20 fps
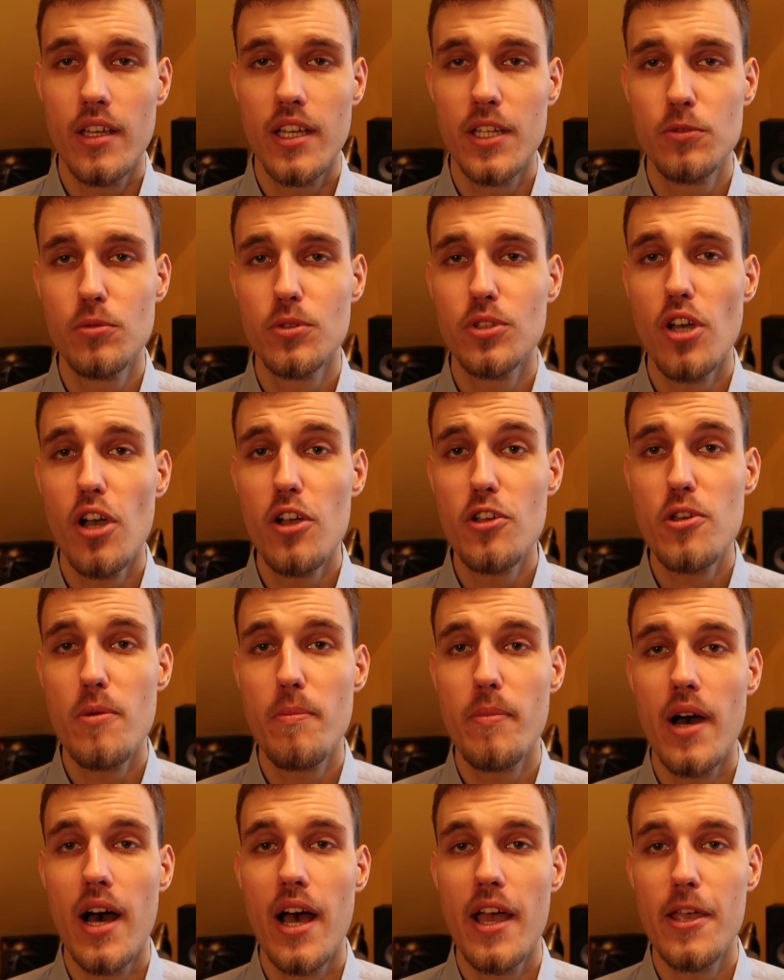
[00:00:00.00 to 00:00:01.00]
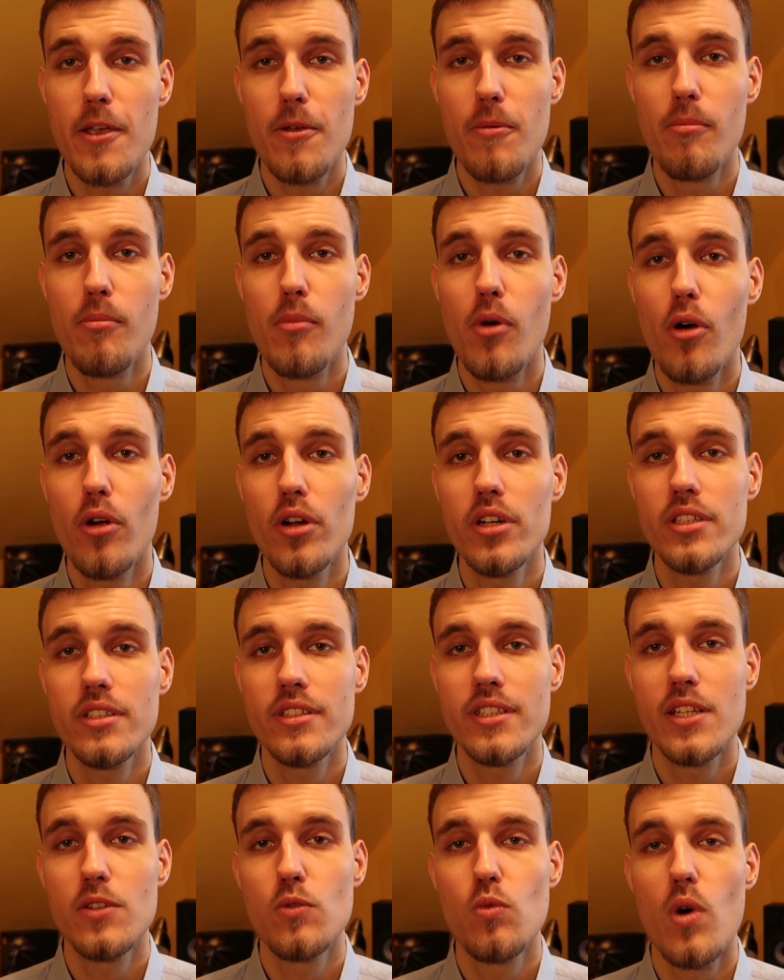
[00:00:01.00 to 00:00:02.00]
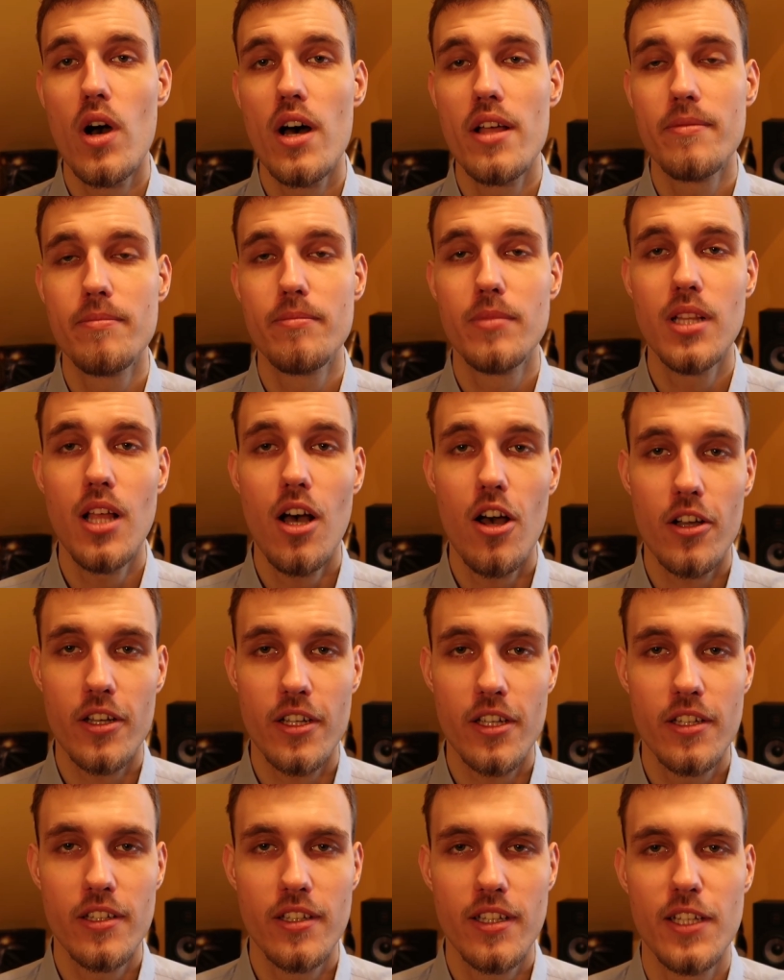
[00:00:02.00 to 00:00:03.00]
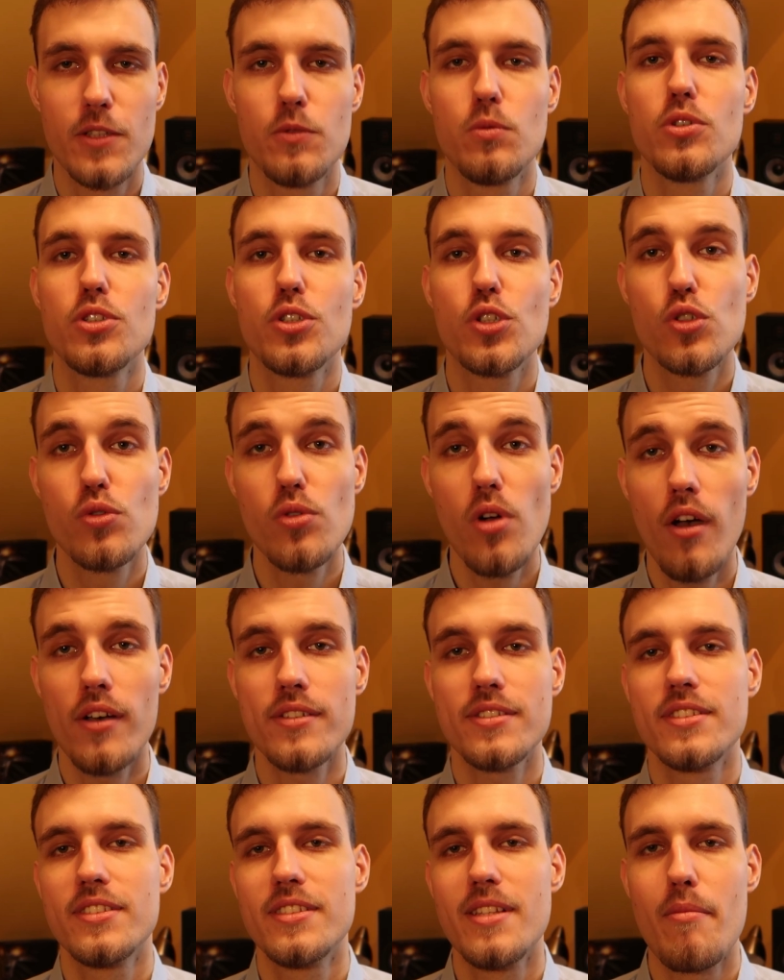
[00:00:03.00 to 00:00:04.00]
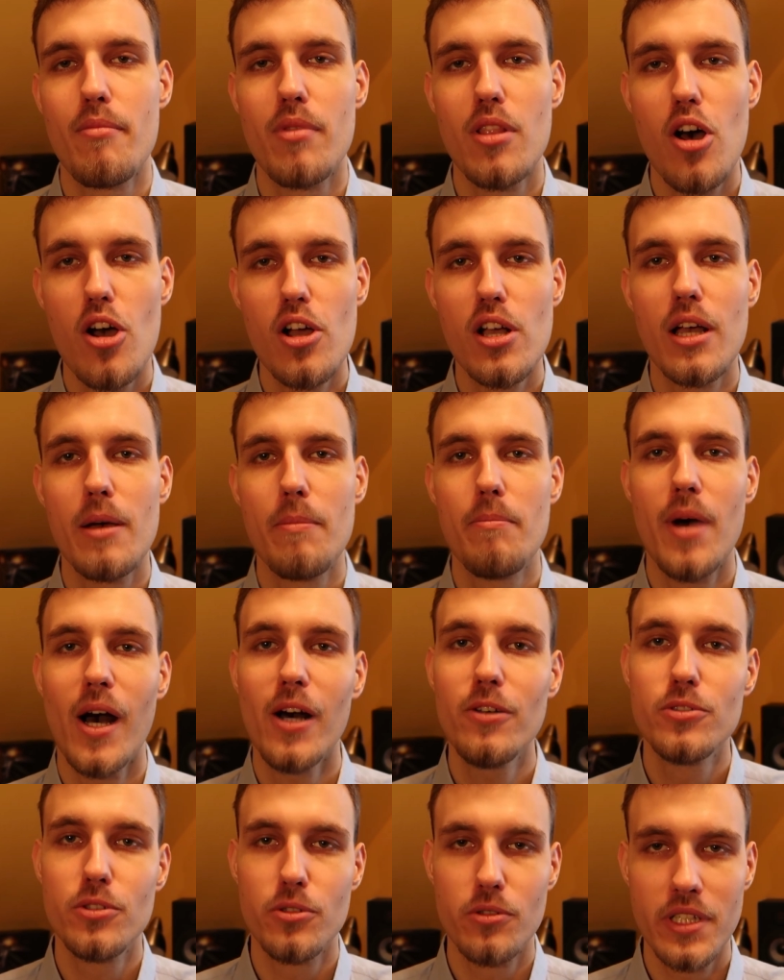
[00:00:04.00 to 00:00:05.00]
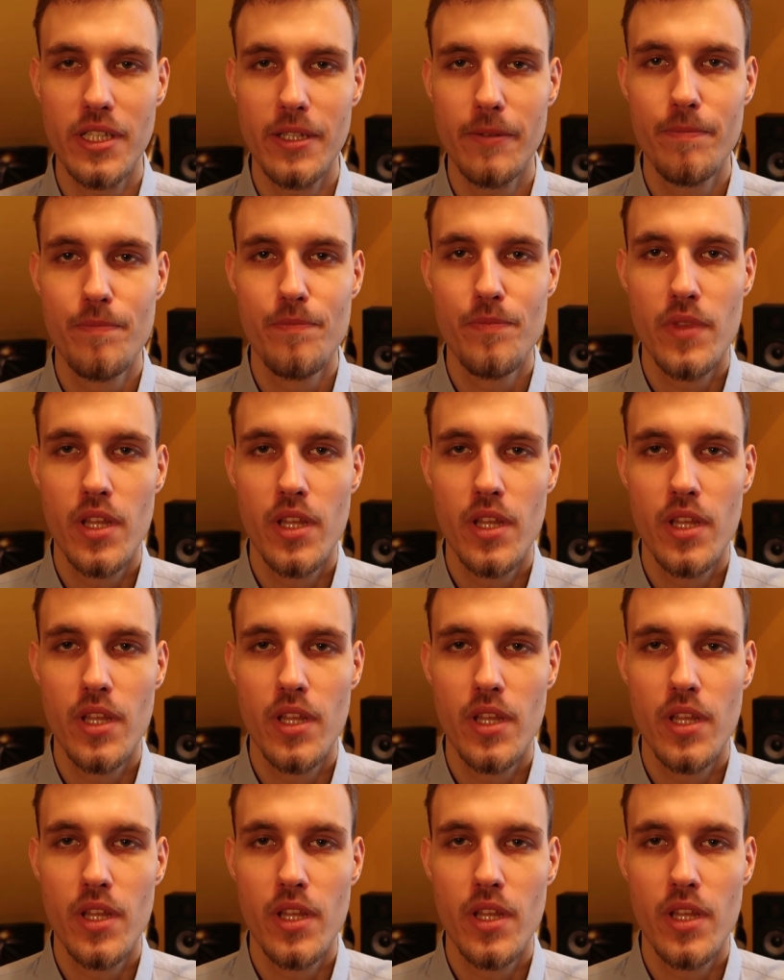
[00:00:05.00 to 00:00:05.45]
It would occupy more than one block. It would cross the block boundary.